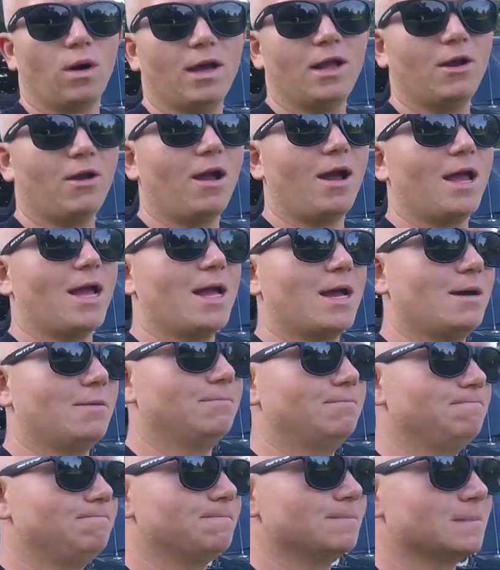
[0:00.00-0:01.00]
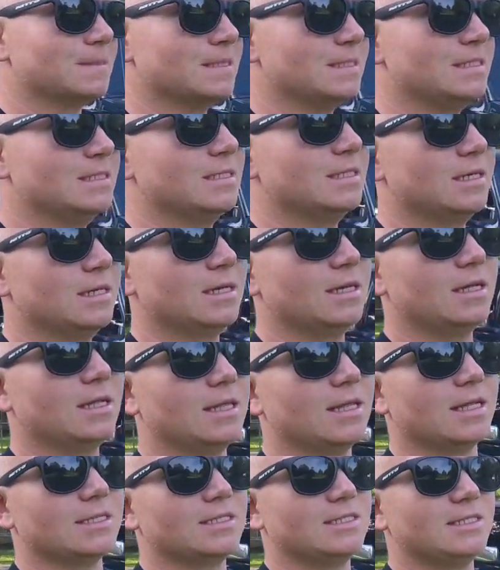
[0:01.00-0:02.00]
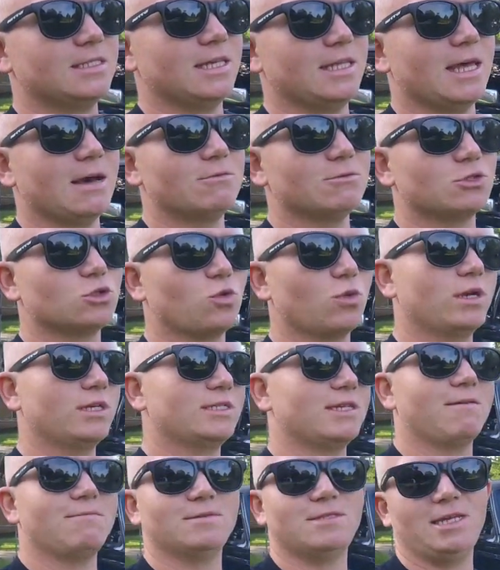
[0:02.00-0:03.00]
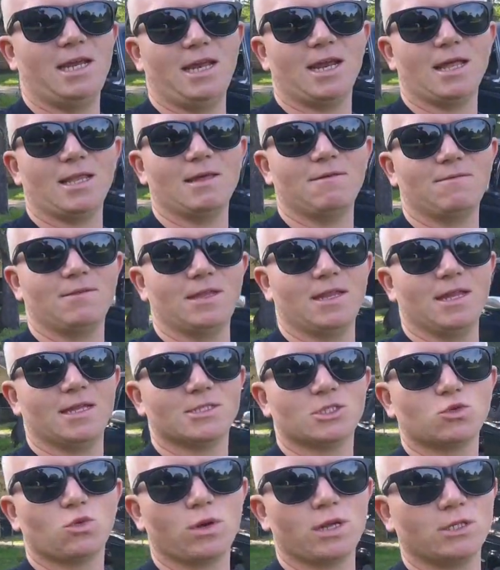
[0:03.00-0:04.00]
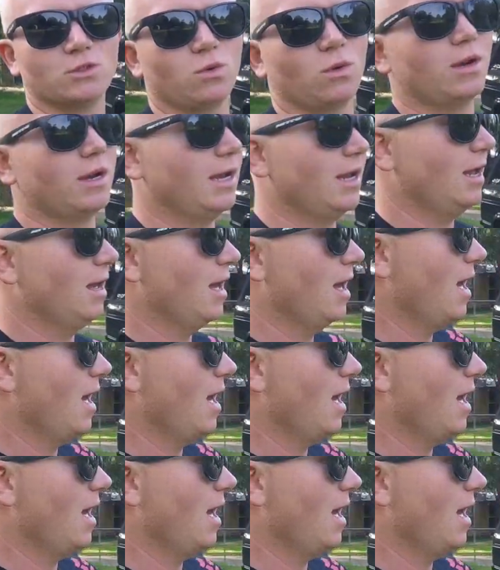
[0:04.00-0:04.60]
here I am. Let's see, that was 2017 I lifted it. It's 2020.